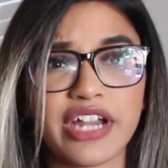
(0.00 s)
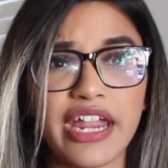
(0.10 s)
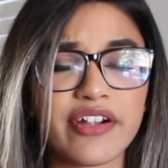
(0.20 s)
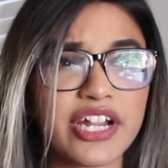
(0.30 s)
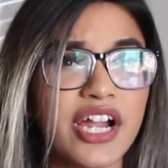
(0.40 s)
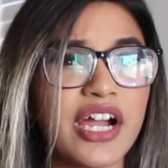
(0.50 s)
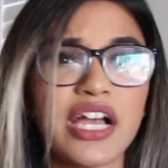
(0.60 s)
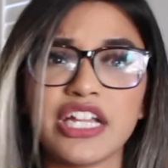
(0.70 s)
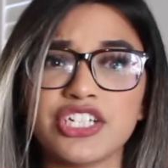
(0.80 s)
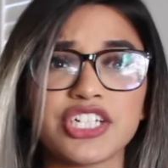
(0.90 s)
area,
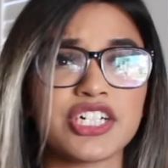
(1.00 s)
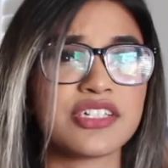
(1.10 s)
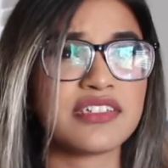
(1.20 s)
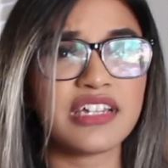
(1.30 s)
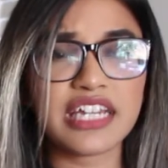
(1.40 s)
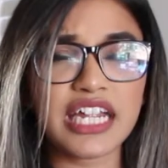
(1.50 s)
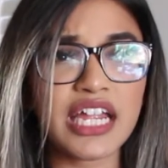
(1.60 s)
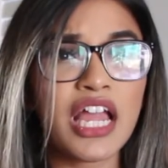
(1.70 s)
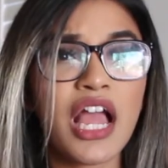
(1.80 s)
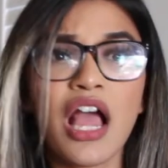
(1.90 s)
in your city,